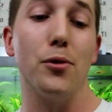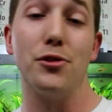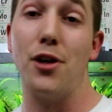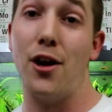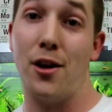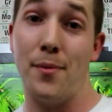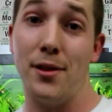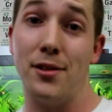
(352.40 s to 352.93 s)
we'll
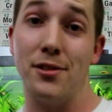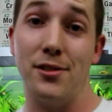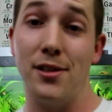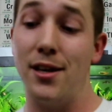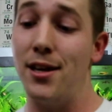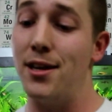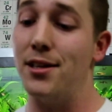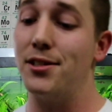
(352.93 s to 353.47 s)
talk about this
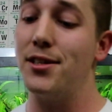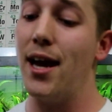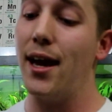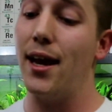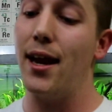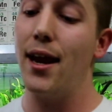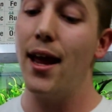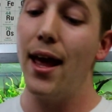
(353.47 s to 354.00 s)
lid in a
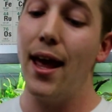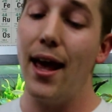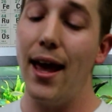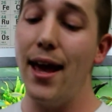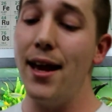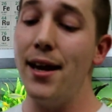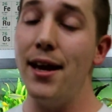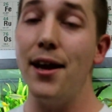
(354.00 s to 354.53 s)
second.
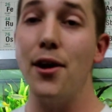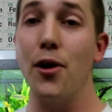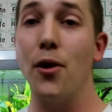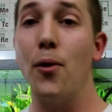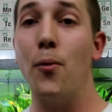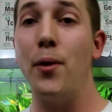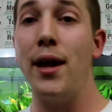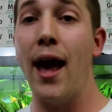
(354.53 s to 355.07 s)
In
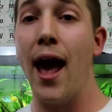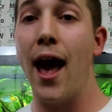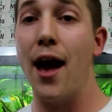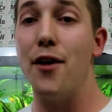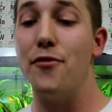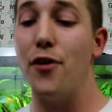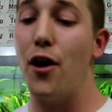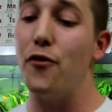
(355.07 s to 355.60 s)
here we
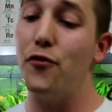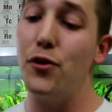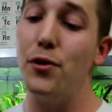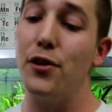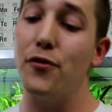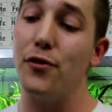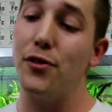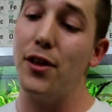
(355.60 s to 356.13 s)
have a few
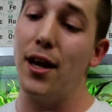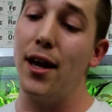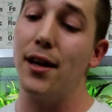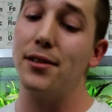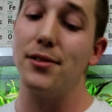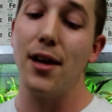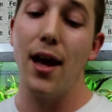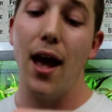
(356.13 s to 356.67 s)
different
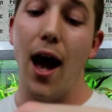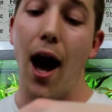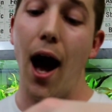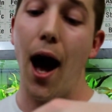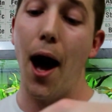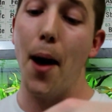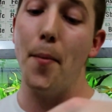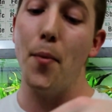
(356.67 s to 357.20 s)
things.
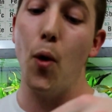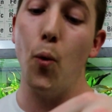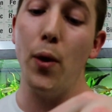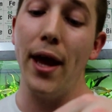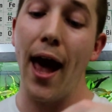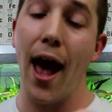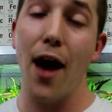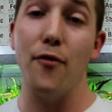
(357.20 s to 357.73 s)

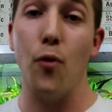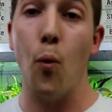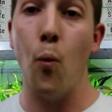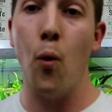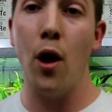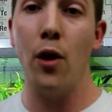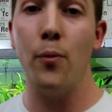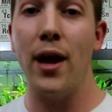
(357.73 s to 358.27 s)
We have
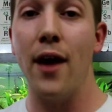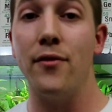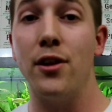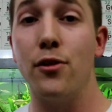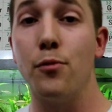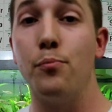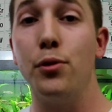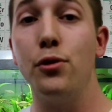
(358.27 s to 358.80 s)

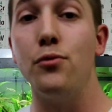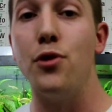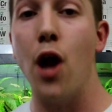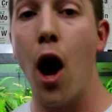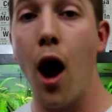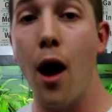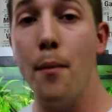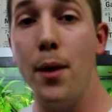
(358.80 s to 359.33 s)
another blue
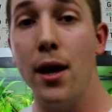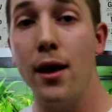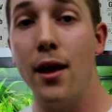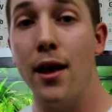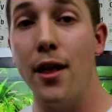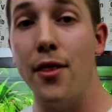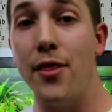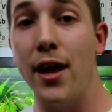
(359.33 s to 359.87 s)
knob
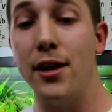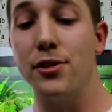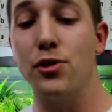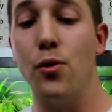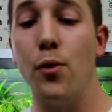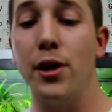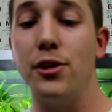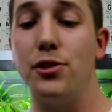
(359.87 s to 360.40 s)
that is
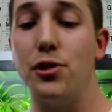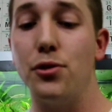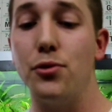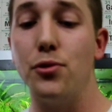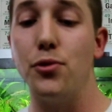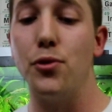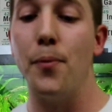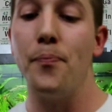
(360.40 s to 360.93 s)
going
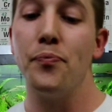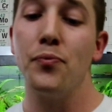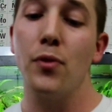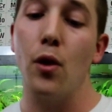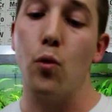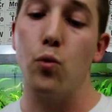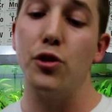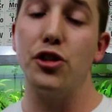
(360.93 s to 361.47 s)
to
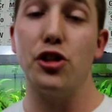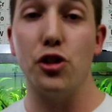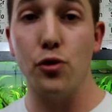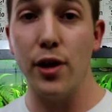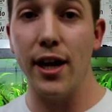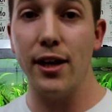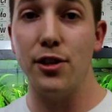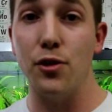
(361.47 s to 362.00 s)

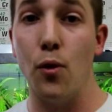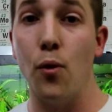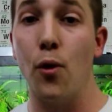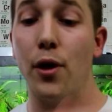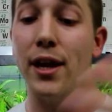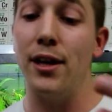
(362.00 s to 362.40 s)
restrict or